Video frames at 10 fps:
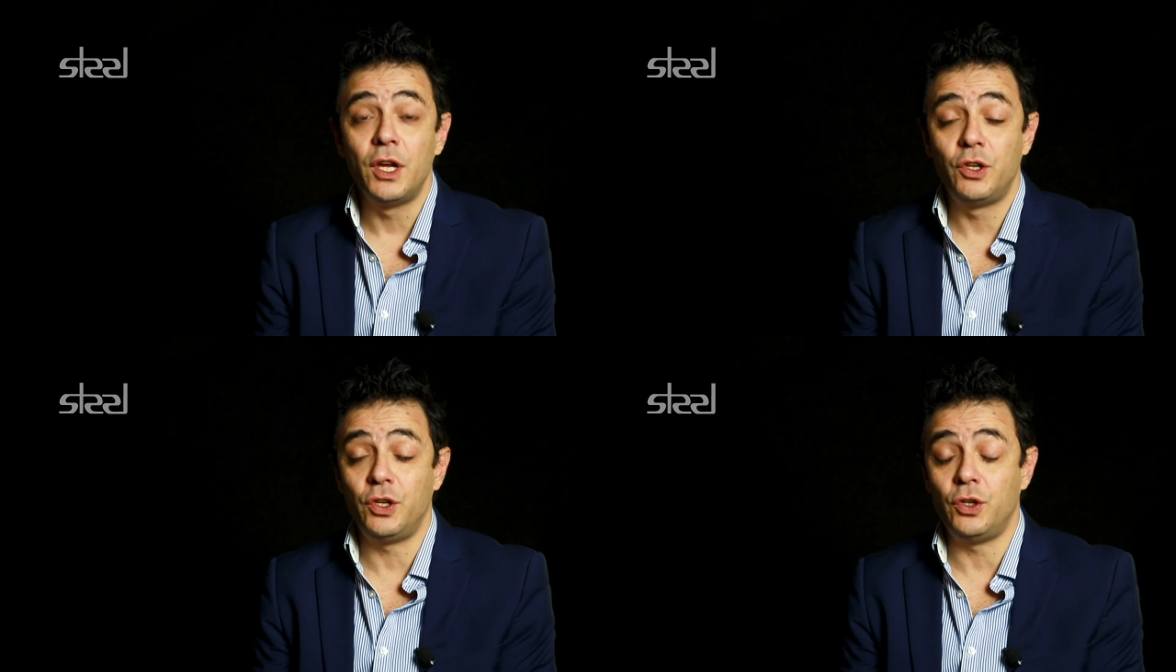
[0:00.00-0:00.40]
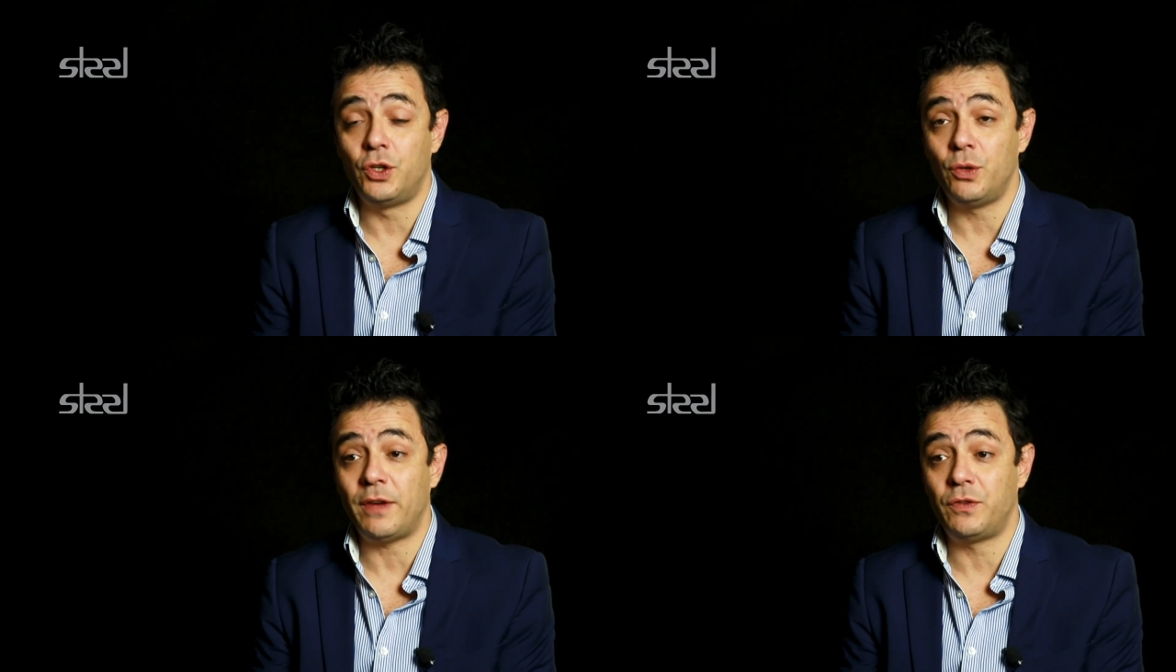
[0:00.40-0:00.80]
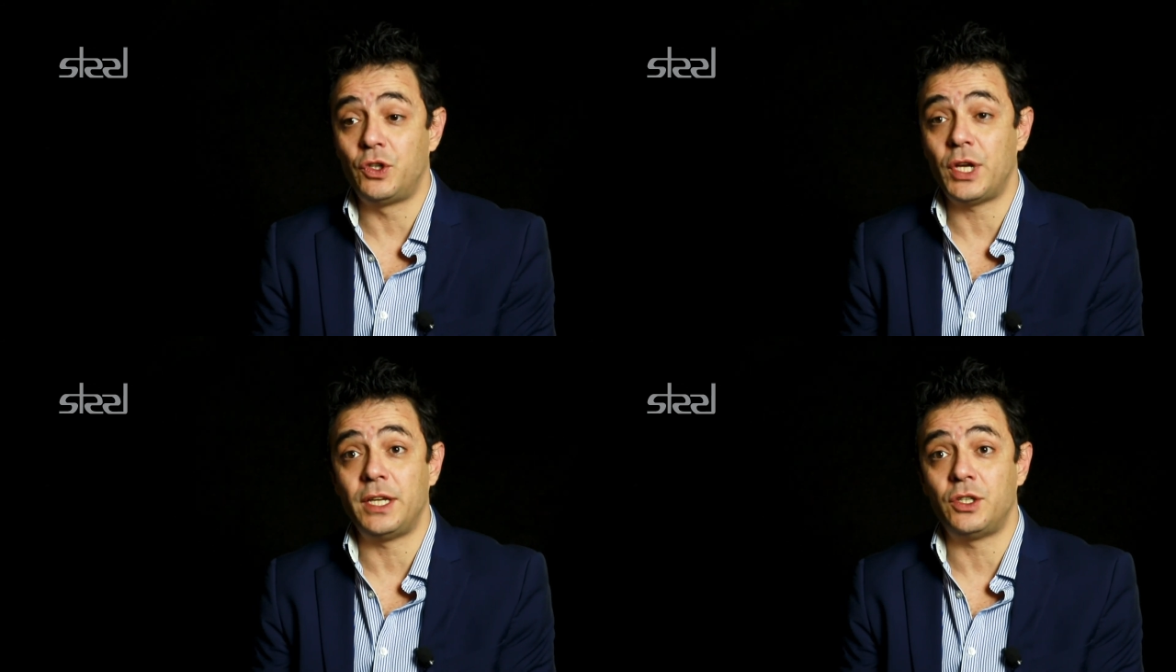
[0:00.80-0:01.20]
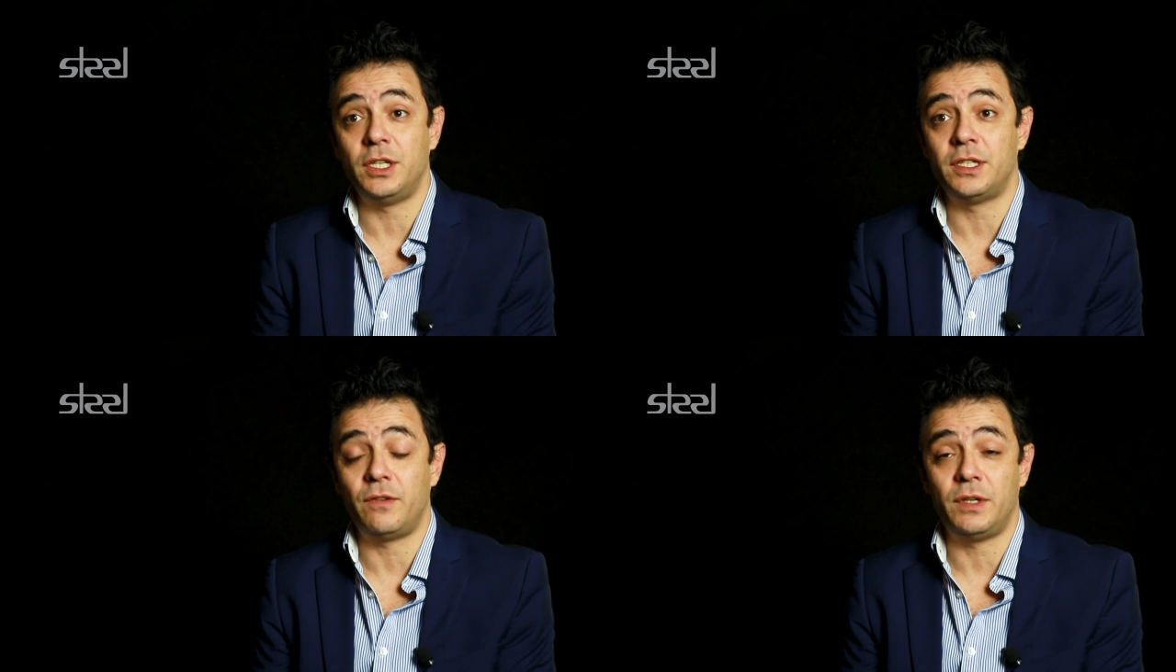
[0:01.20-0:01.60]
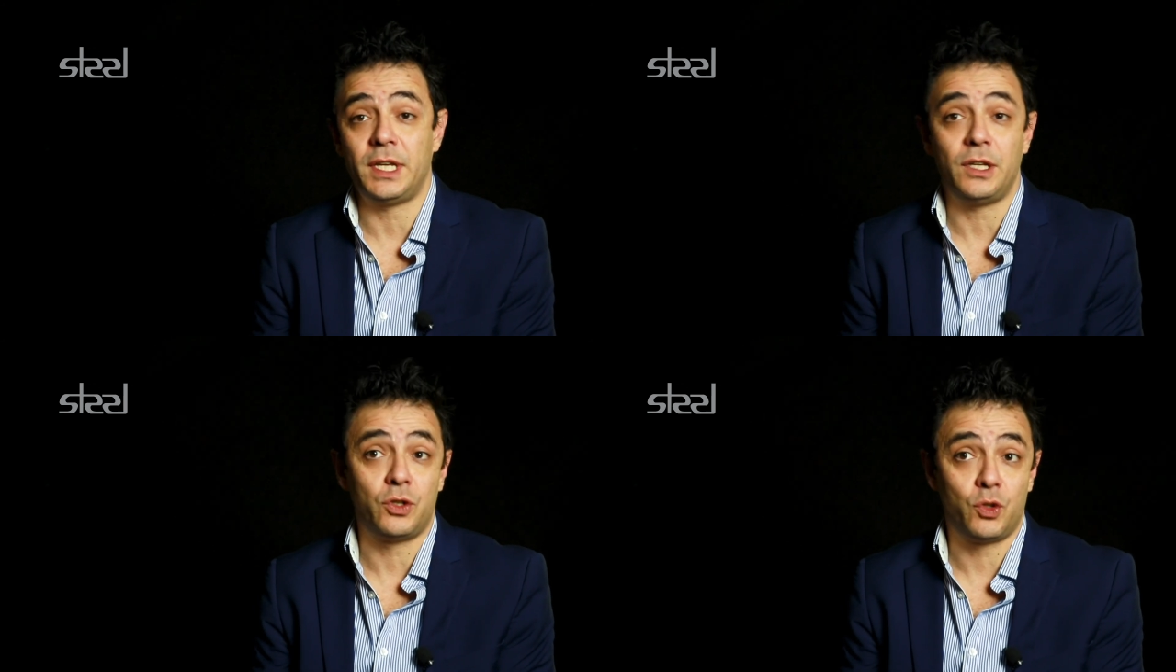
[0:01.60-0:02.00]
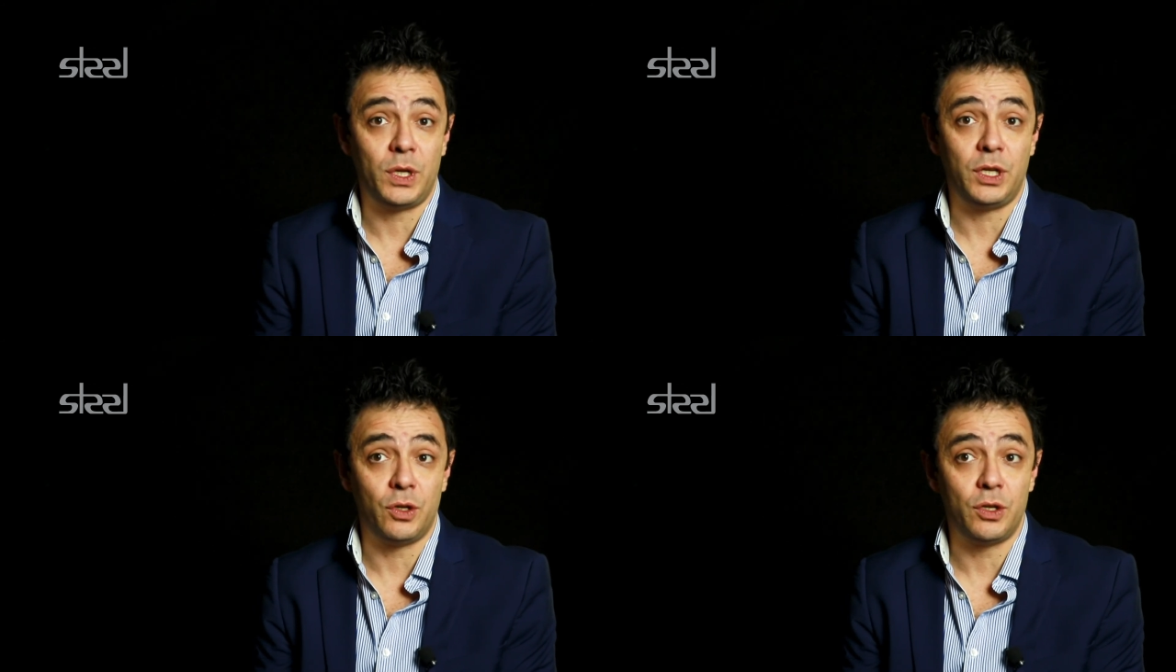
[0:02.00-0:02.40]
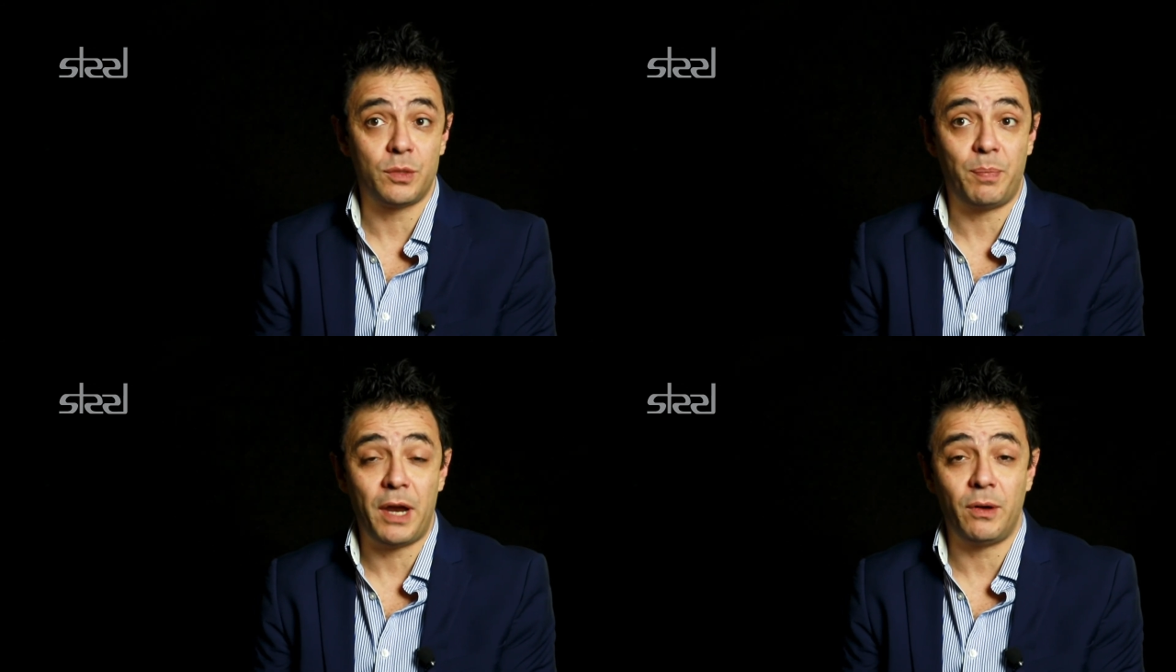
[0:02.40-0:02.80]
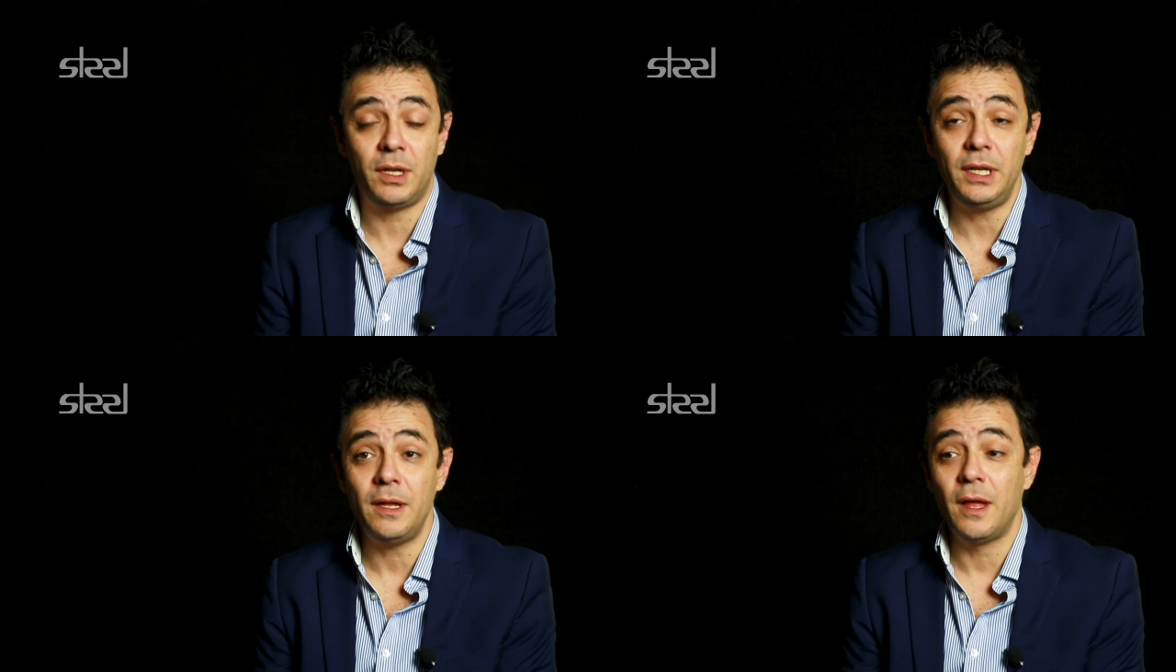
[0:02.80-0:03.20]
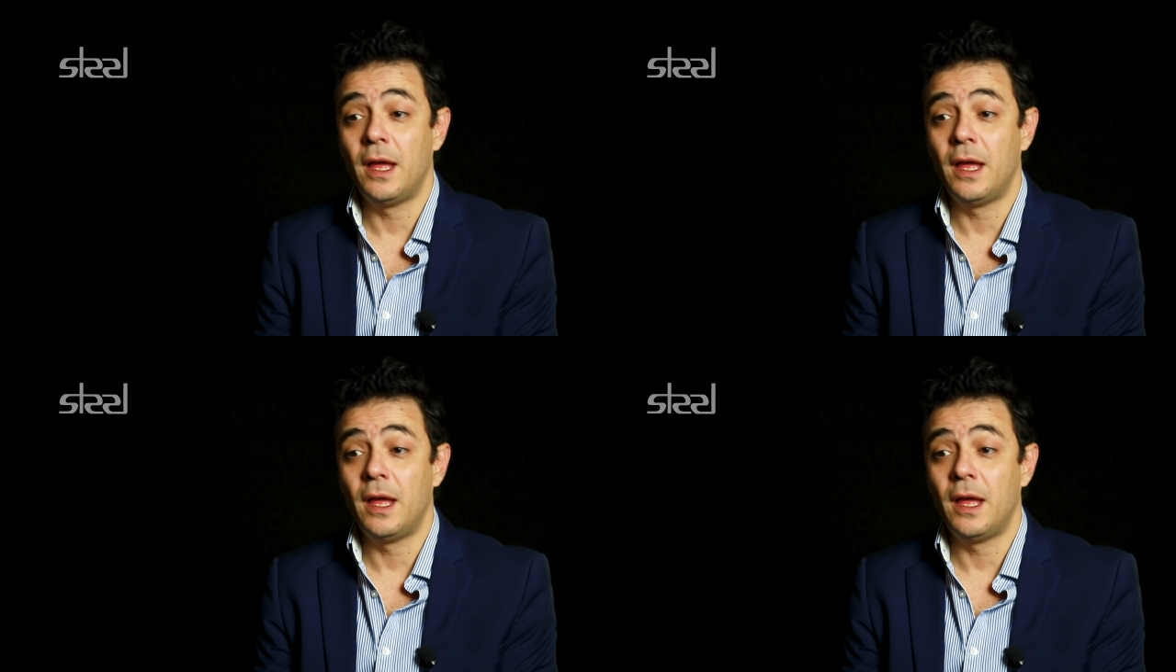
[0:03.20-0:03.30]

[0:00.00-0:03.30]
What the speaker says: You do have to change these every 10 to 20 years apparently,